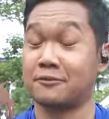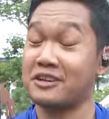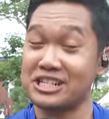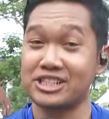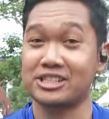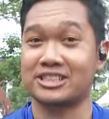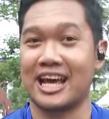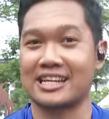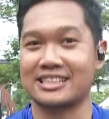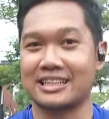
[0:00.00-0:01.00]
finishers,
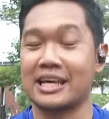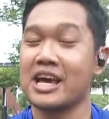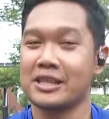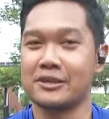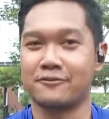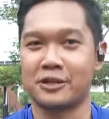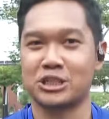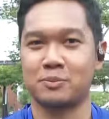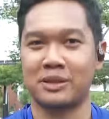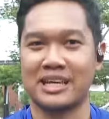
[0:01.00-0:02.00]
actually, the
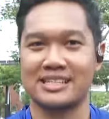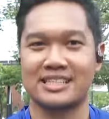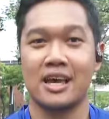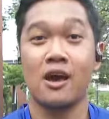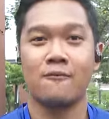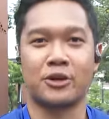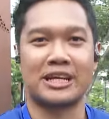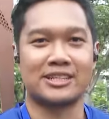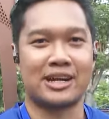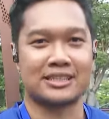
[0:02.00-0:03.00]
first place for the
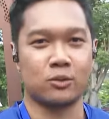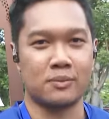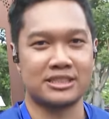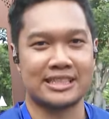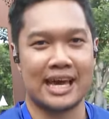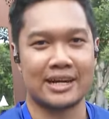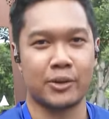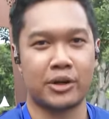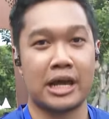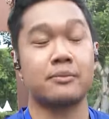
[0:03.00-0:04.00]
international women's
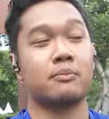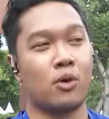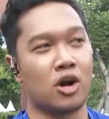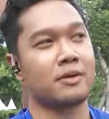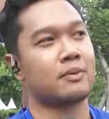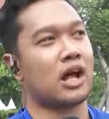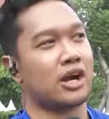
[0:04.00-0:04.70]
category, and more people are